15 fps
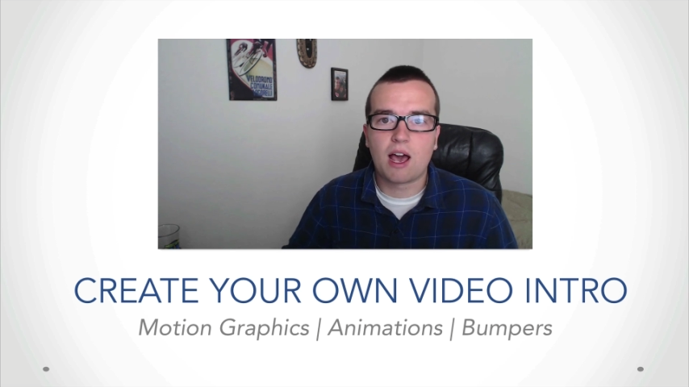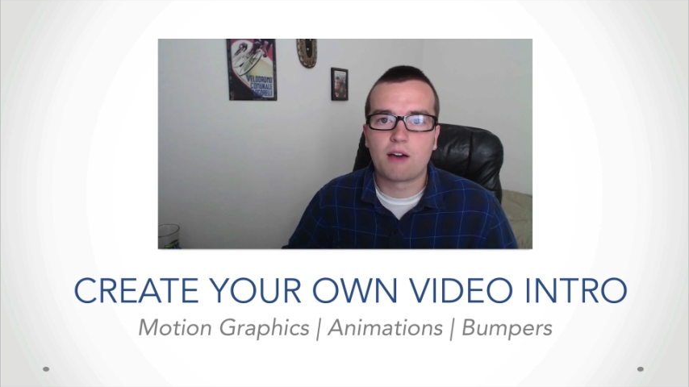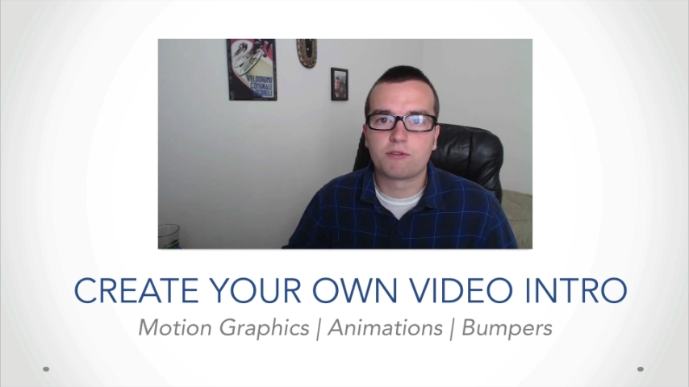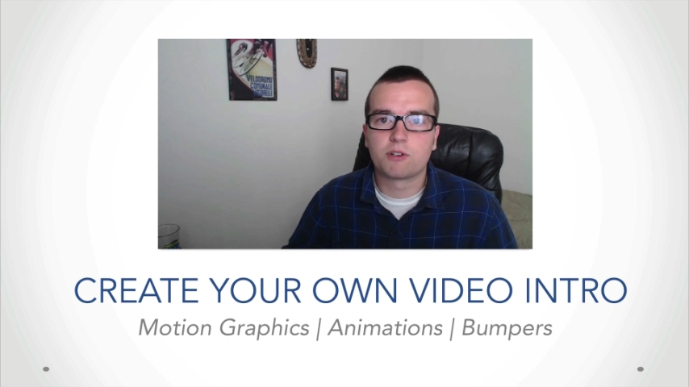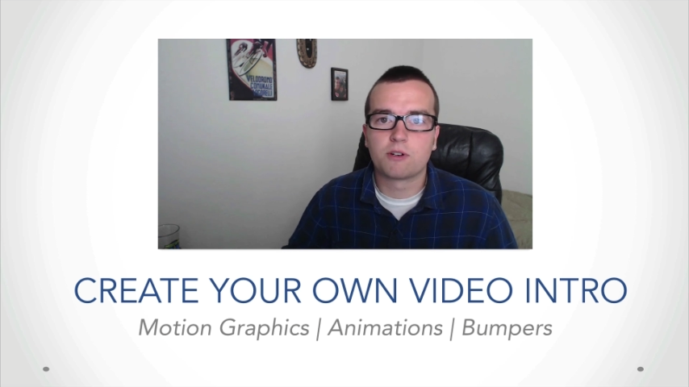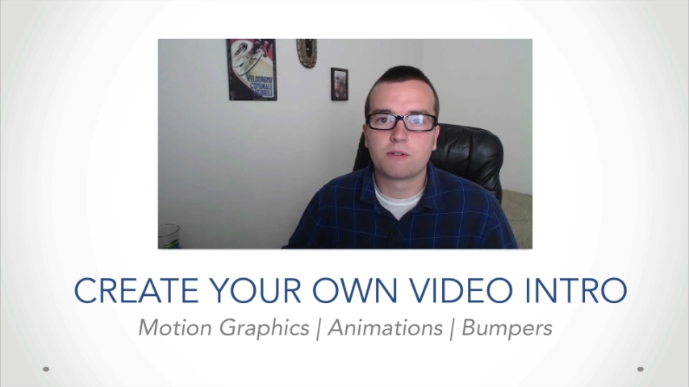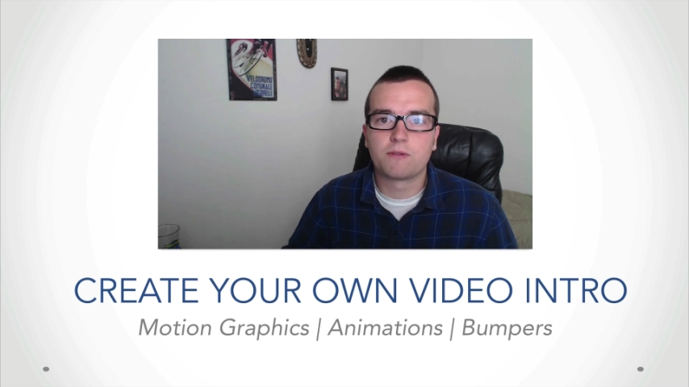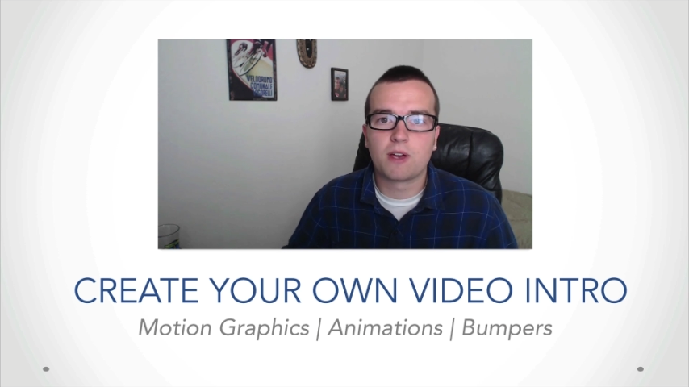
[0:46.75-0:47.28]

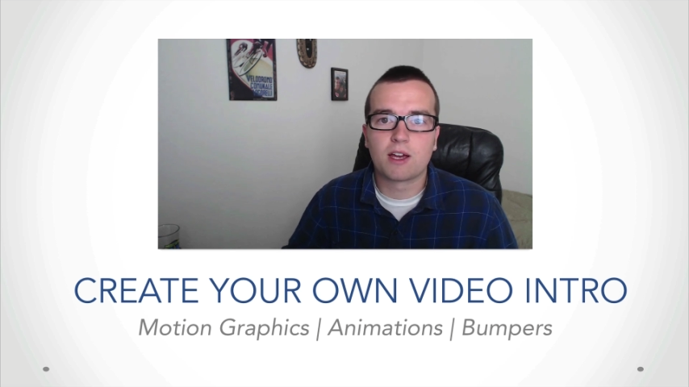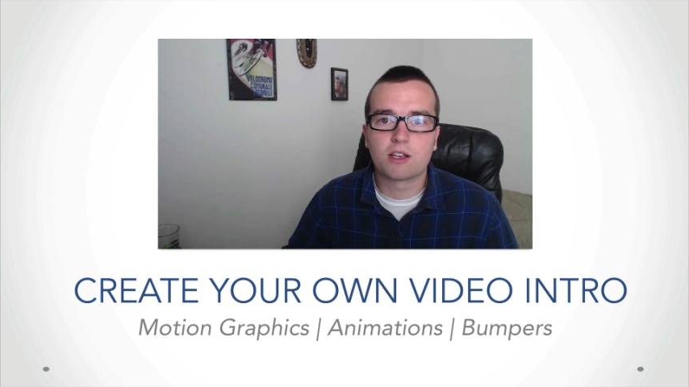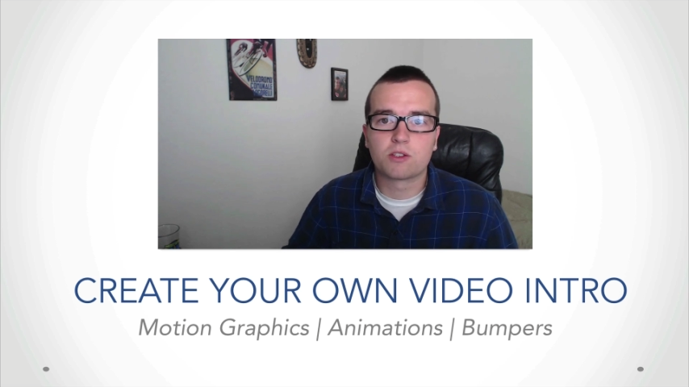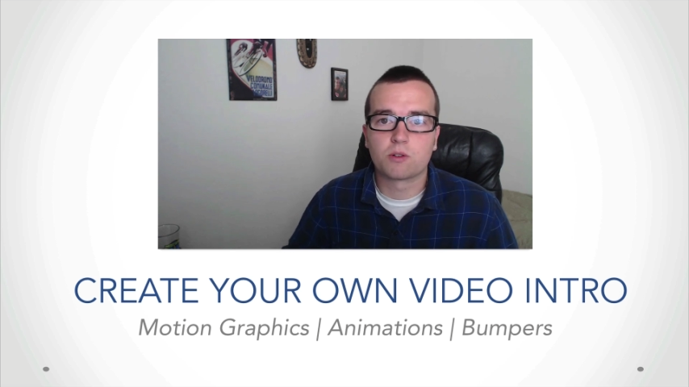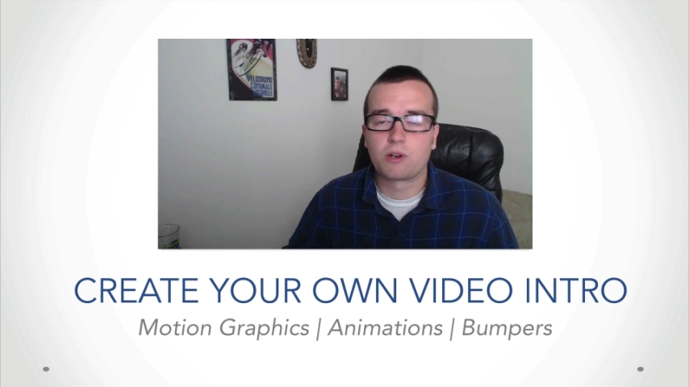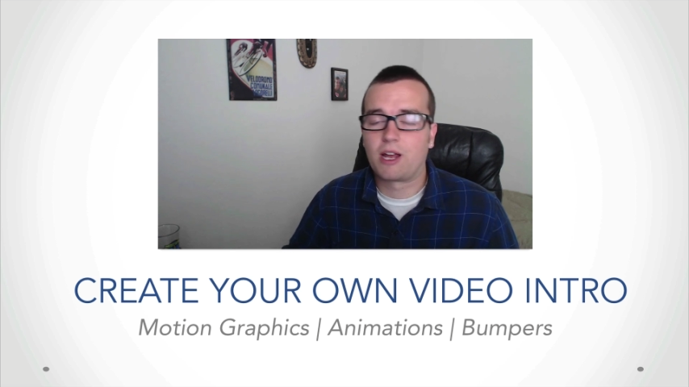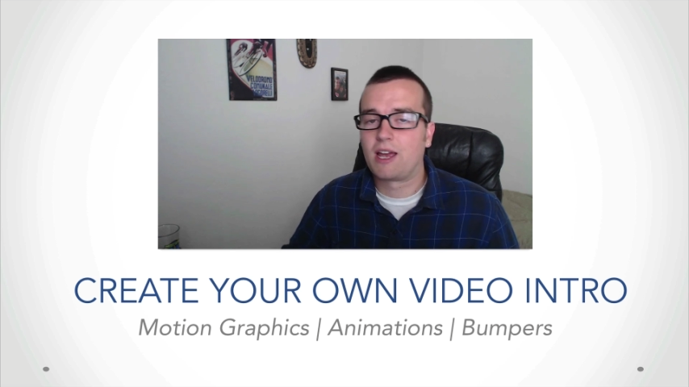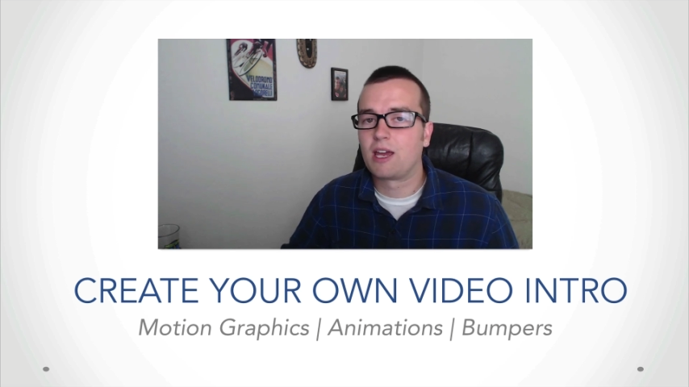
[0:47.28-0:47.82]
After
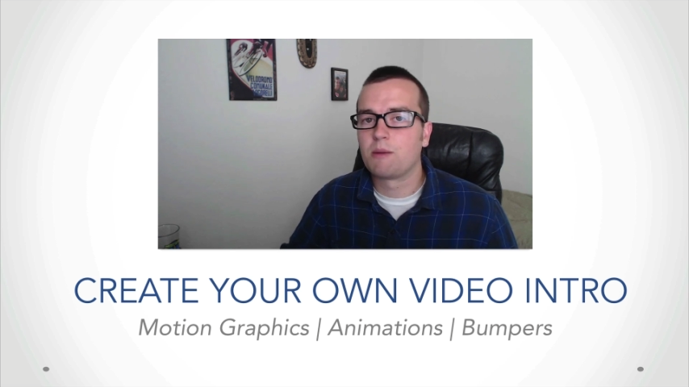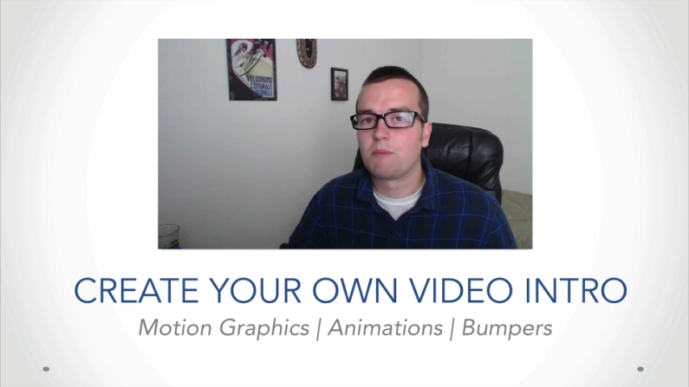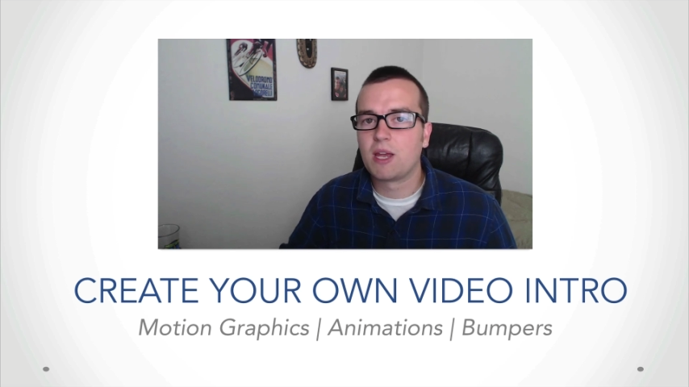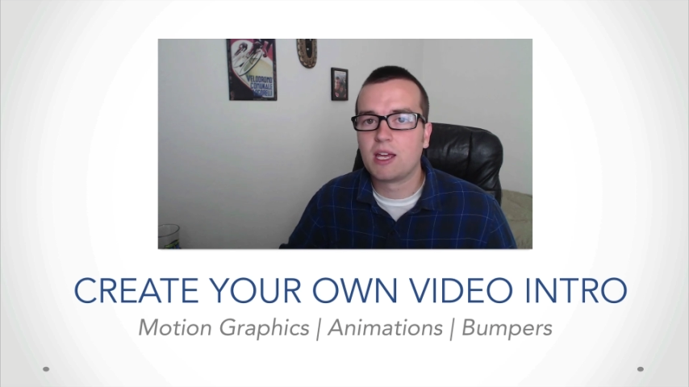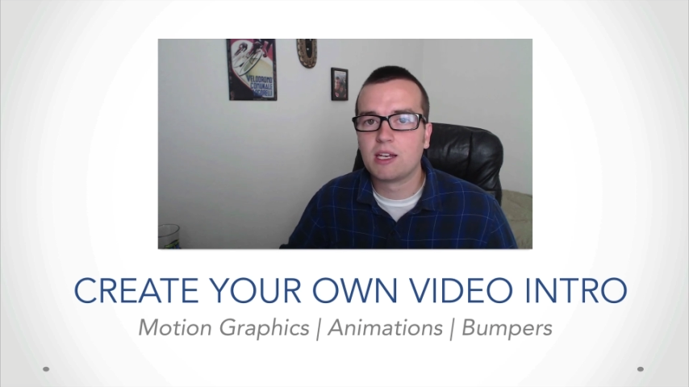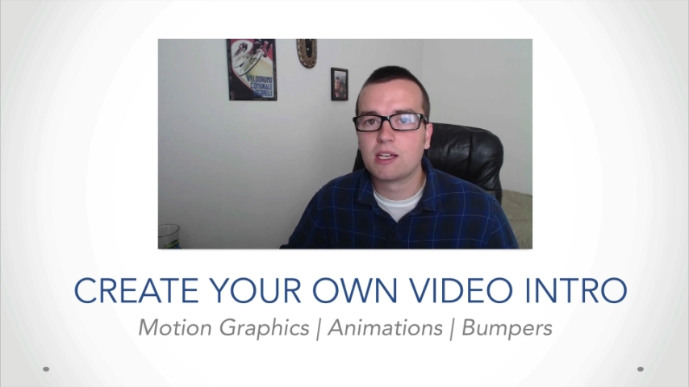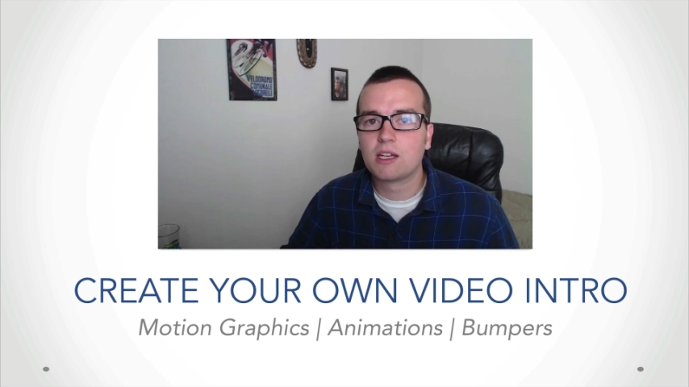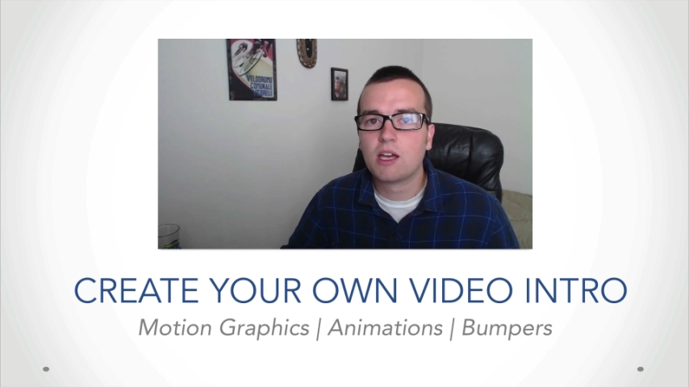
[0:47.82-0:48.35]
Effects or
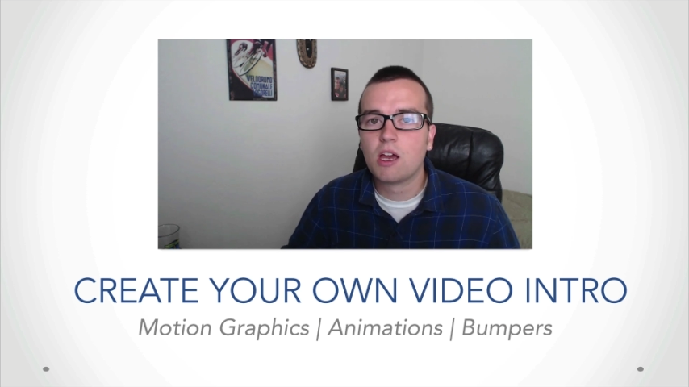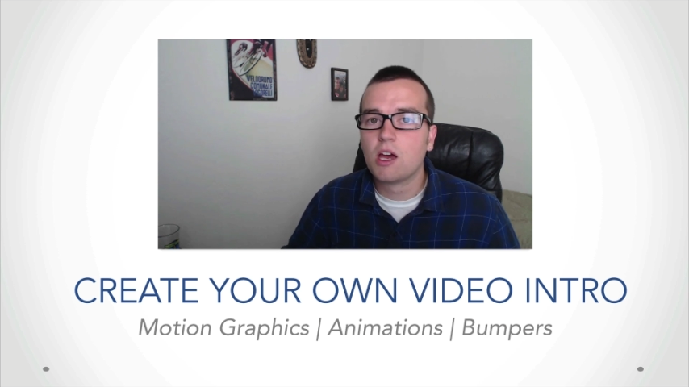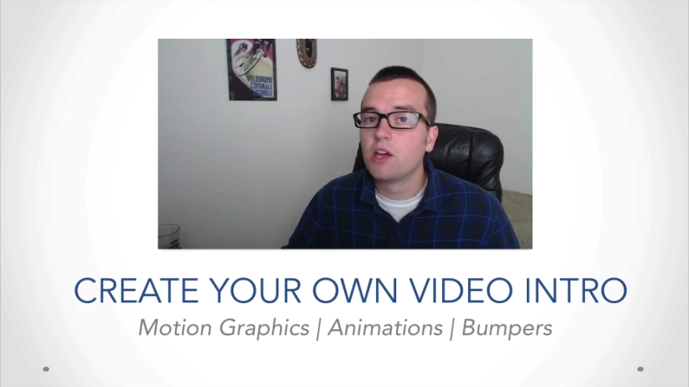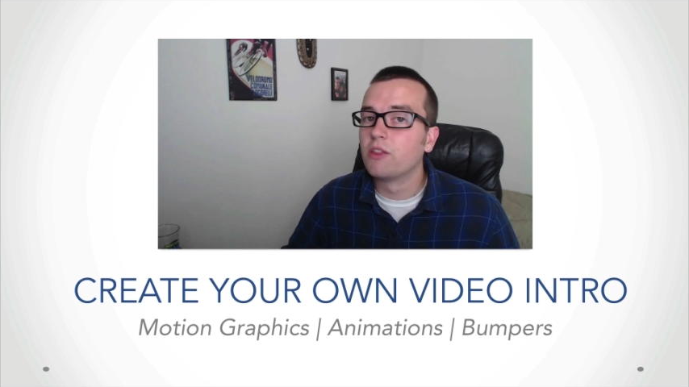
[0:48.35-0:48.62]
animating,